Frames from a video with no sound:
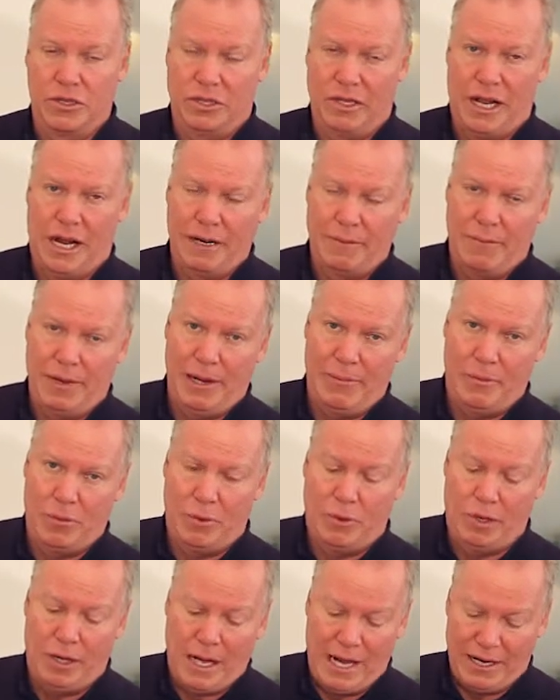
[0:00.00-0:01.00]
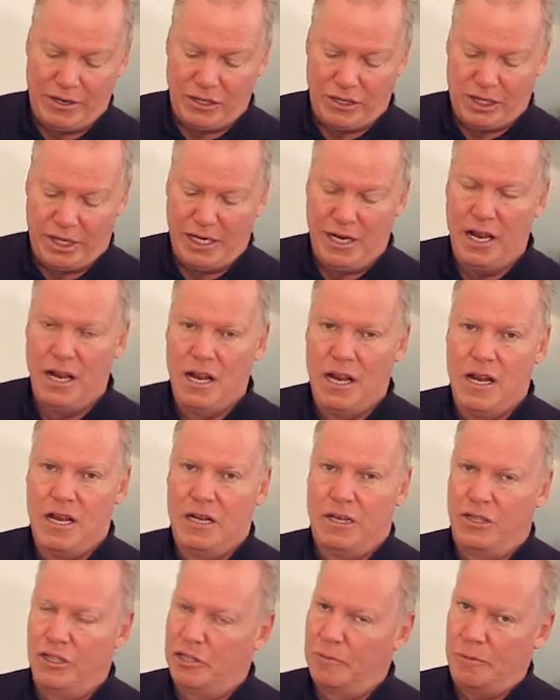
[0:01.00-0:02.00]
A lot of people will actually
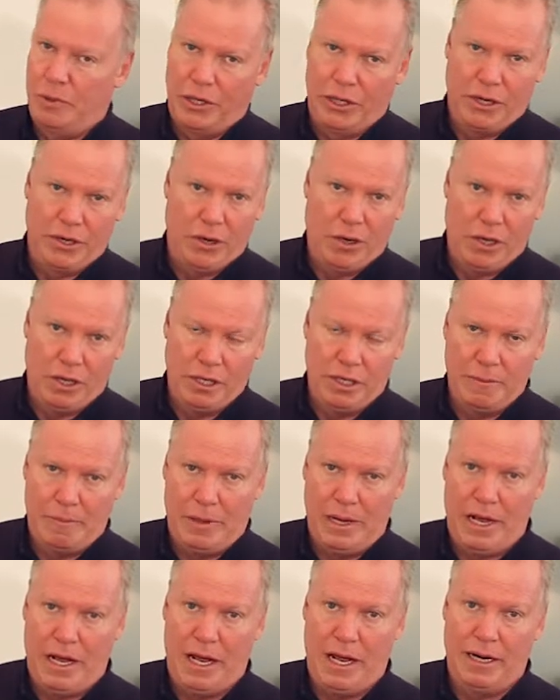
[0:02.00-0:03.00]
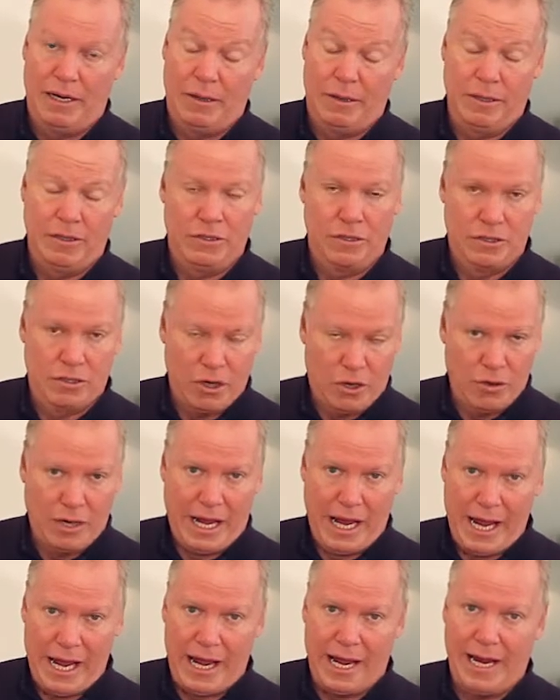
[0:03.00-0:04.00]
just put it all in the pot. It's
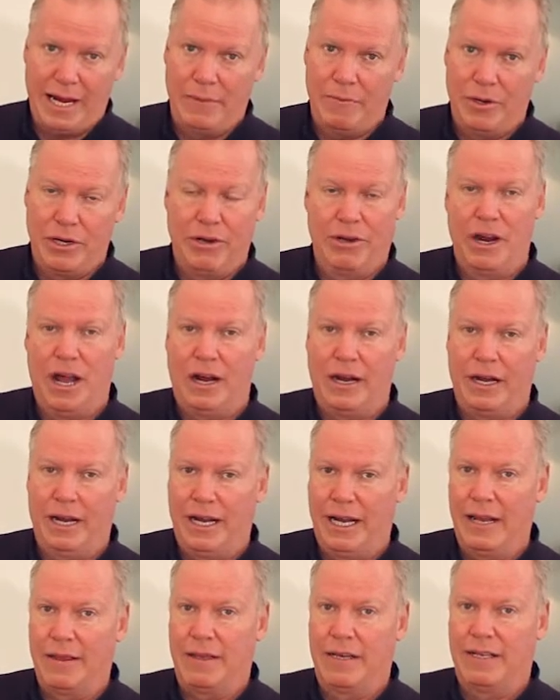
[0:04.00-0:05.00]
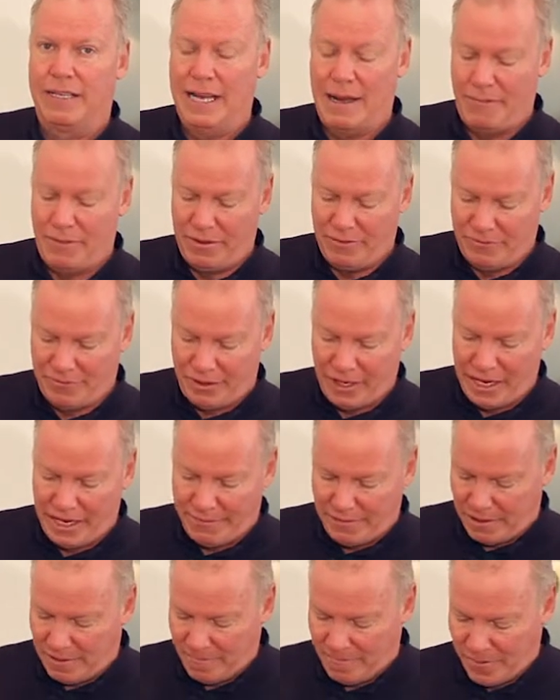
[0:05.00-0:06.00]
okay, but you're not going to get the depth of
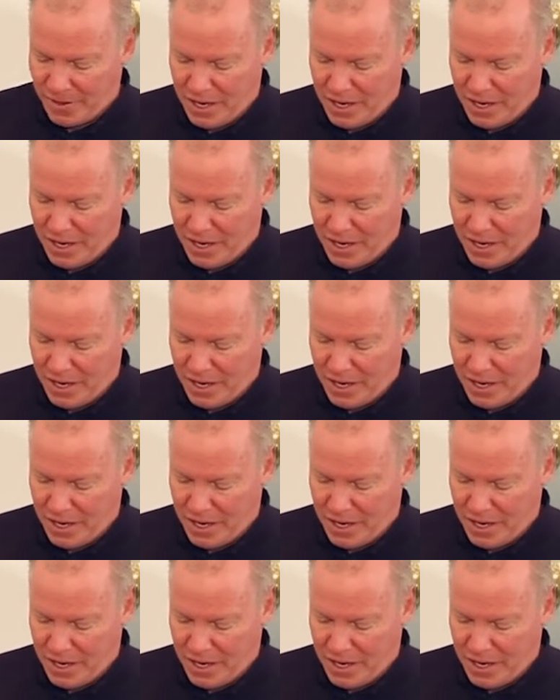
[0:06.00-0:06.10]
flavor.